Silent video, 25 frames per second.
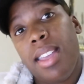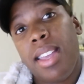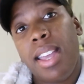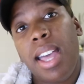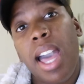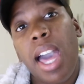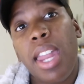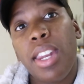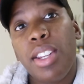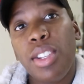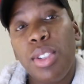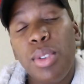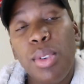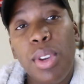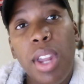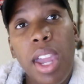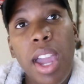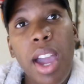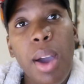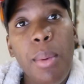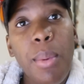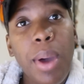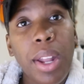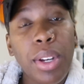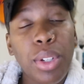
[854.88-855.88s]
kind of sort of
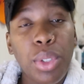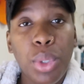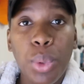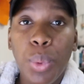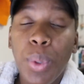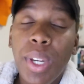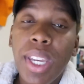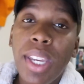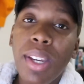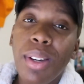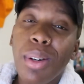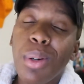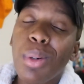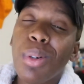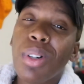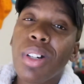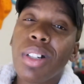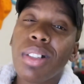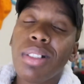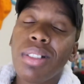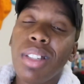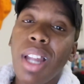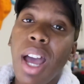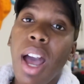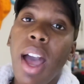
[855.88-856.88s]
how i do it
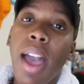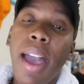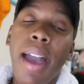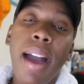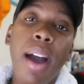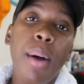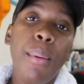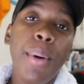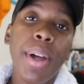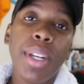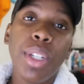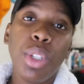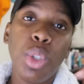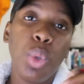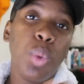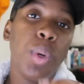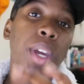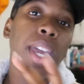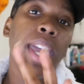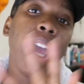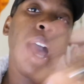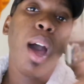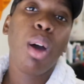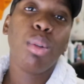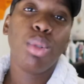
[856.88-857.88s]
or not how i do
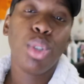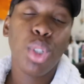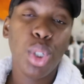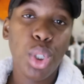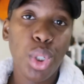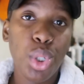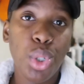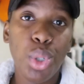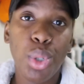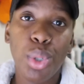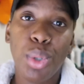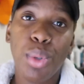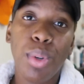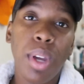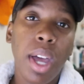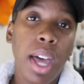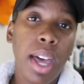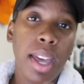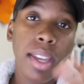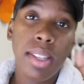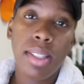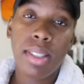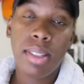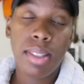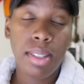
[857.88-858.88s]
it i'll just show you
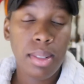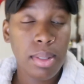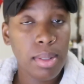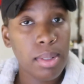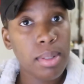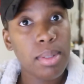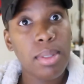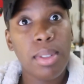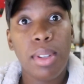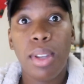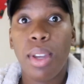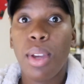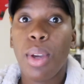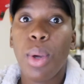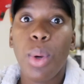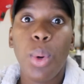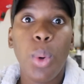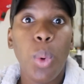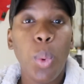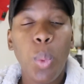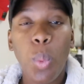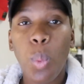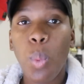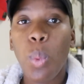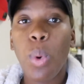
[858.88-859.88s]
guys
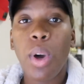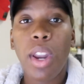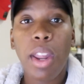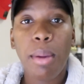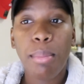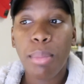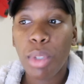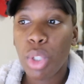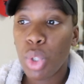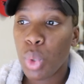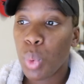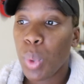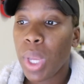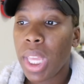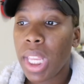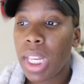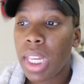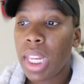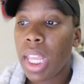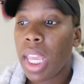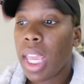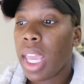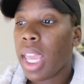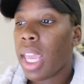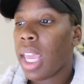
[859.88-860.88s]
what i'm
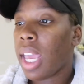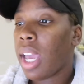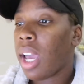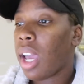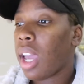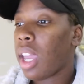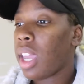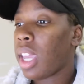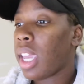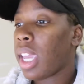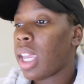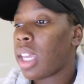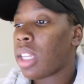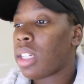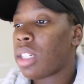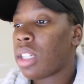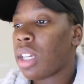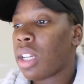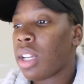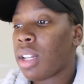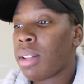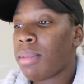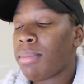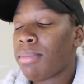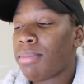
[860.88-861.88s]
doing and
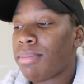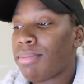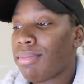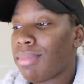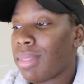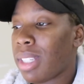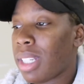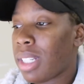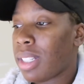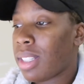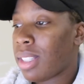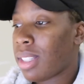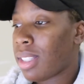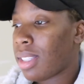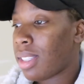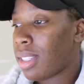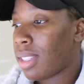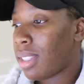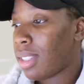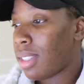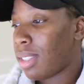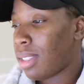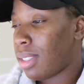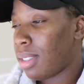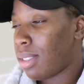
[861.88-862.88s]
um,
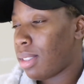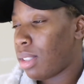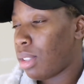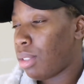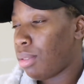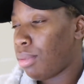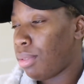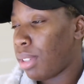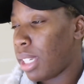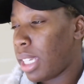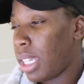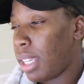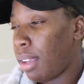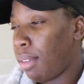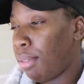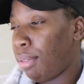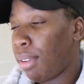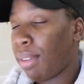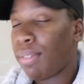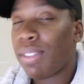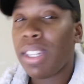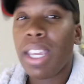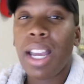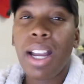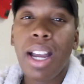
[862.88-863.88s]
it's
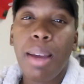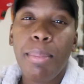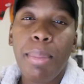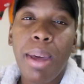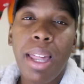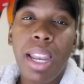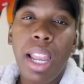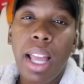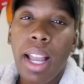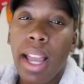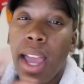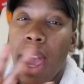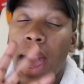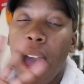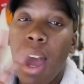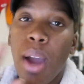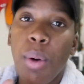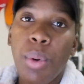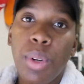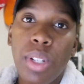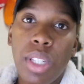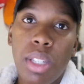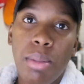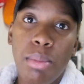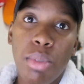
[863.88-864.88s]
3.50 i got about like an
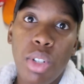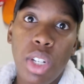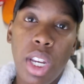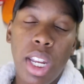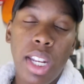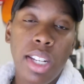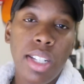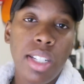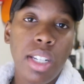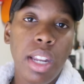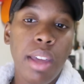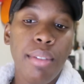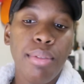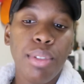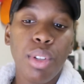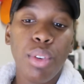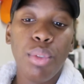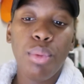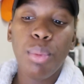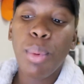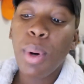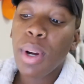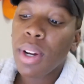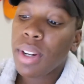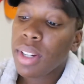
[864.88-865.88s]
hour and some change left
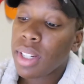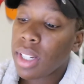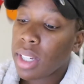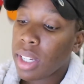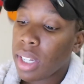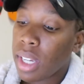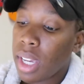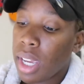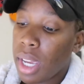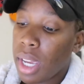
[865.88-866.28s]
of work